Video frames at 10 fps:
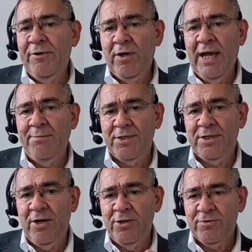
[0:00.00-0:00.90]
If you came
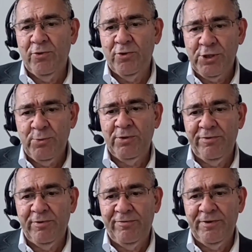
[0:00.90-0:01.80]
to those, of course, you
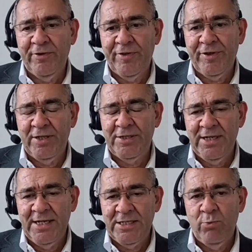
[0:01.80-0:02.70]
wouldn't fulfil the
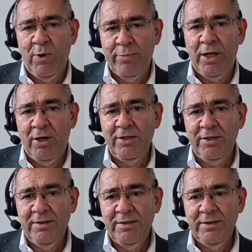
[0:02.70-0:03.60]
30 days in one block.